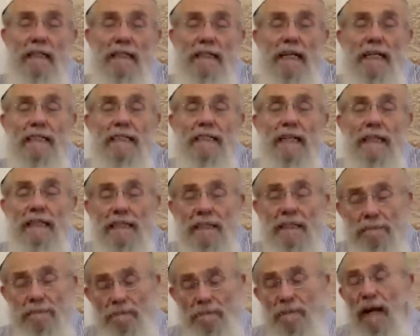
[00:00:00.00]
In other
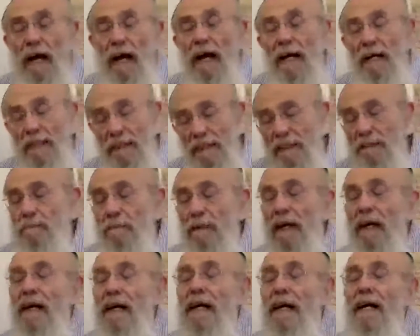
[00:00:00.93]
words, when I
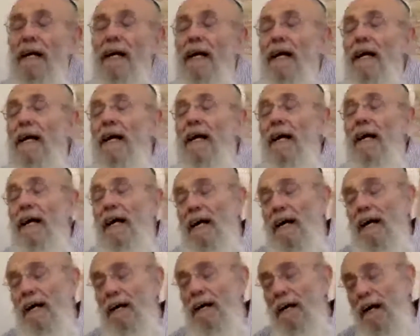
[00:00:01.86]
see something that's really
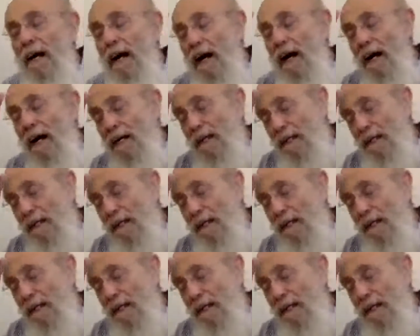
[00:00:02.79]
bothering me, the other